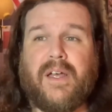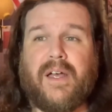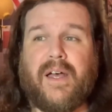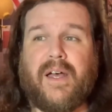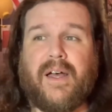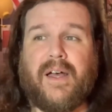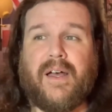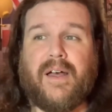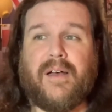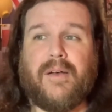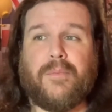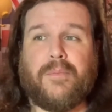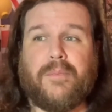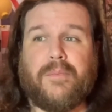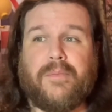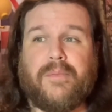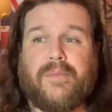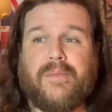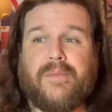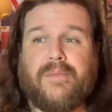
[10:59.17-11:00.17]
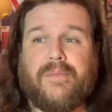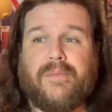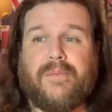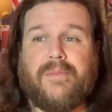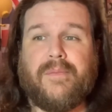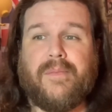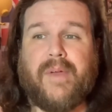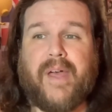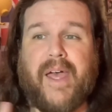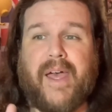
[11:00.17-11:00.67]

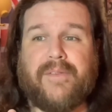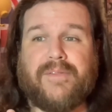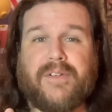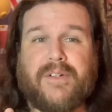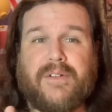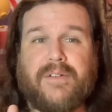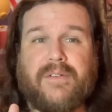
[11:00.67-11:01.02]
after